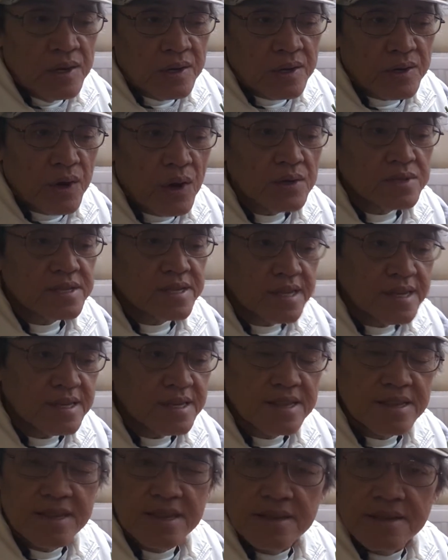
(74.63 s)
cut it
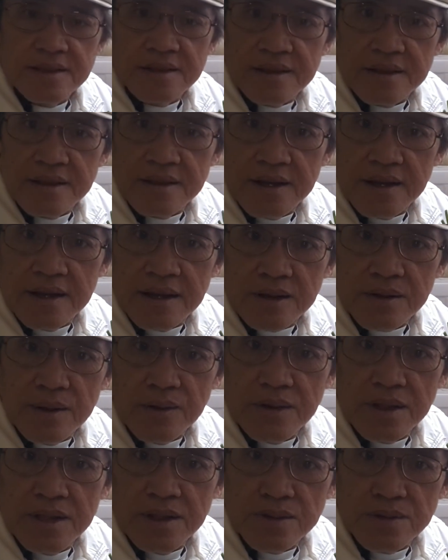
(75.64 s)

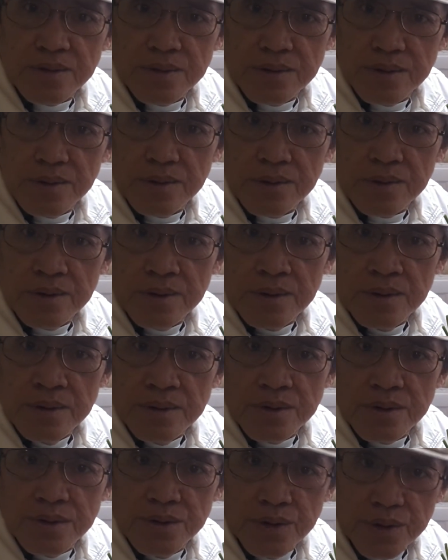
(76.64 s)
according to
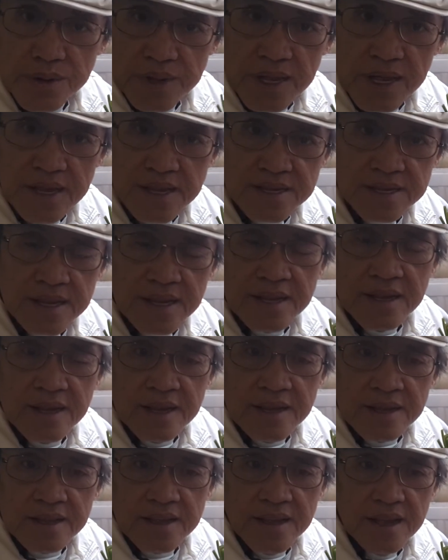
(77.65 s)
your needs,
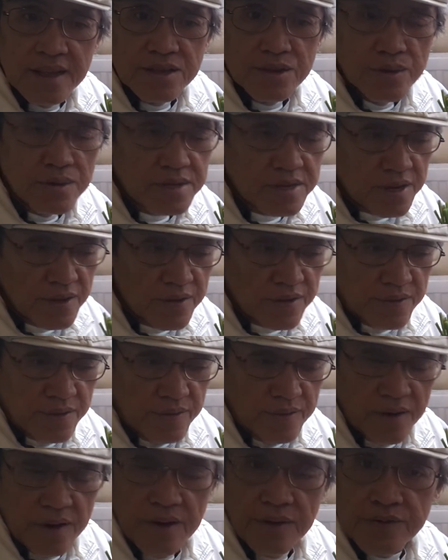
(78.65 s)
then use it
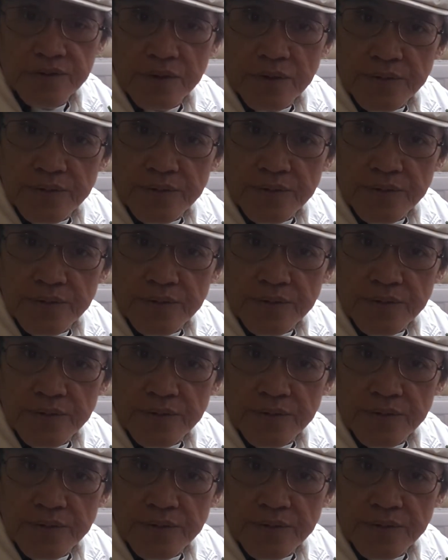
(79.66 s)
for